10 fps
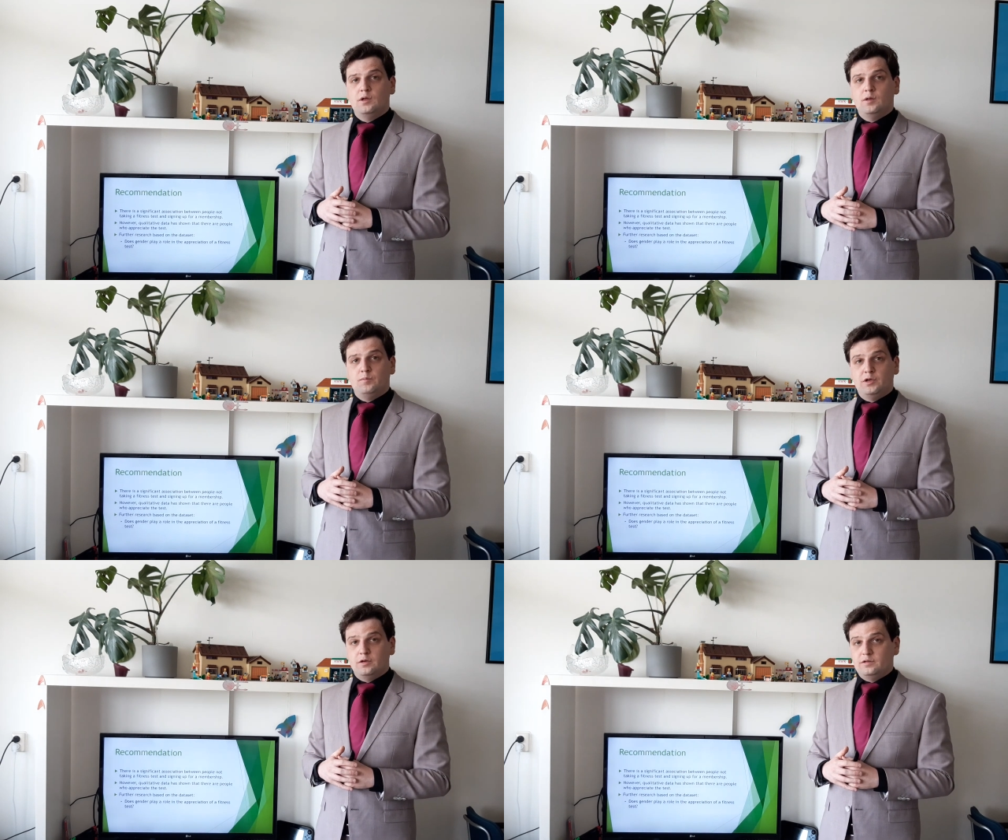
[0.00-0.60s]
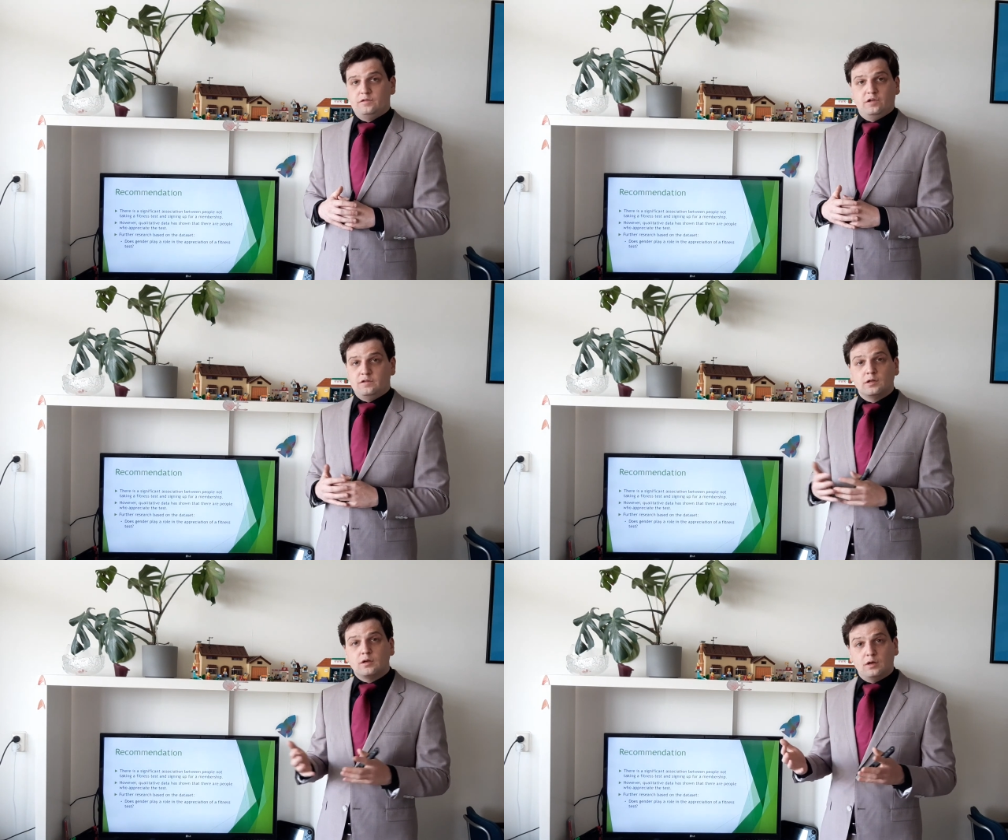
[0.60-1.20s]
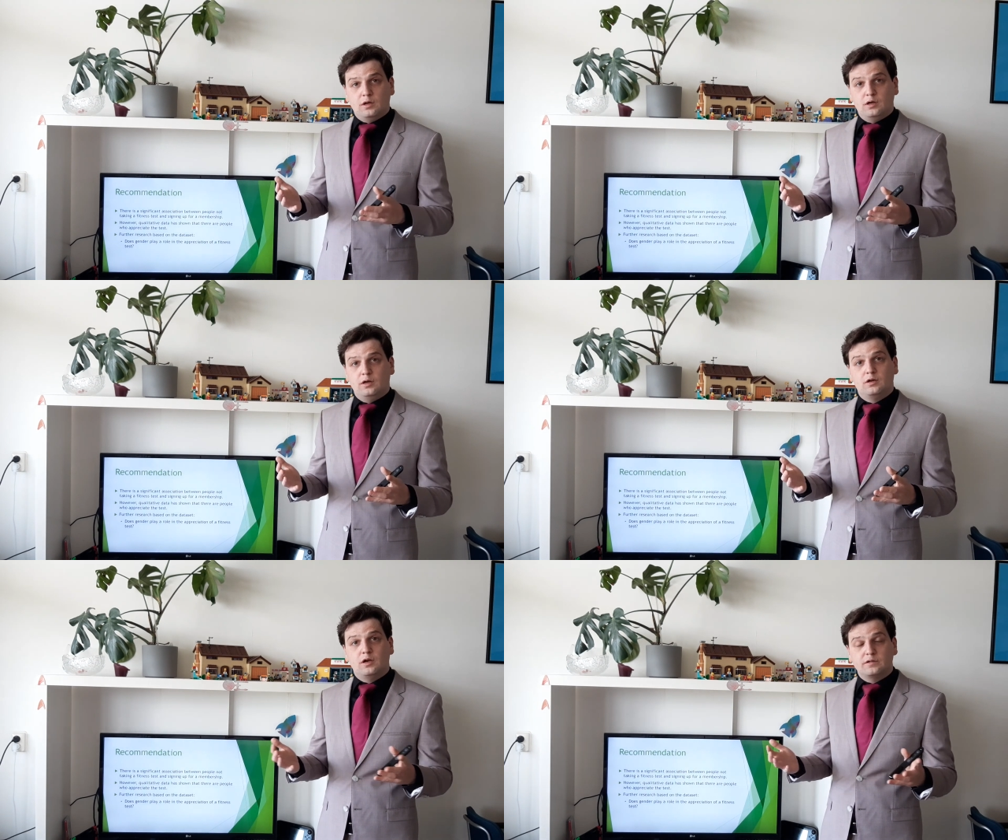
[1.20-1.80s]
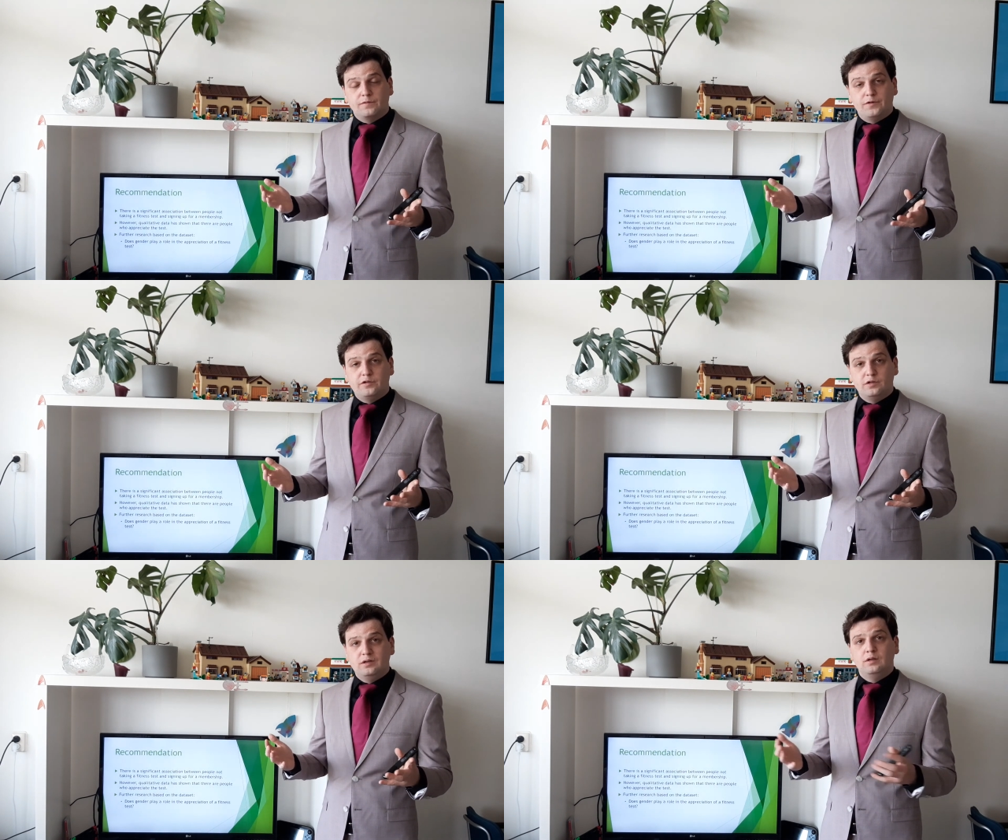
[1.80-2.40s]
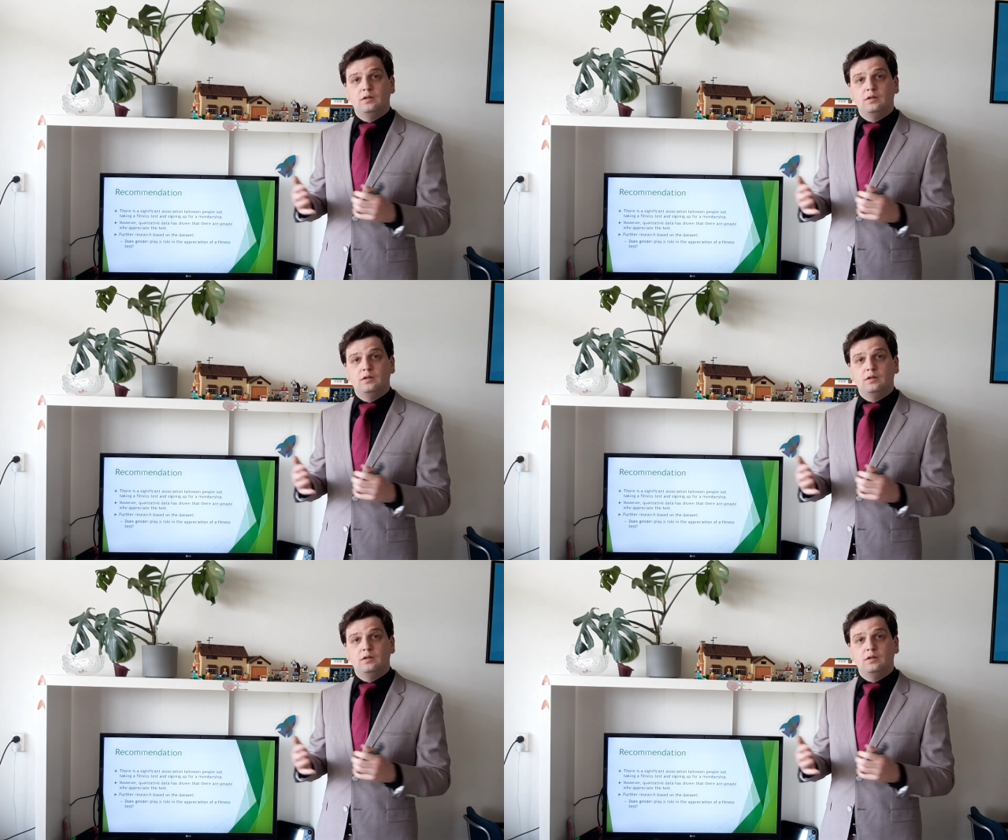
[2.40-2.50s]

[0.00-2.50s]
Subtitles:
because it's just not cost efficient.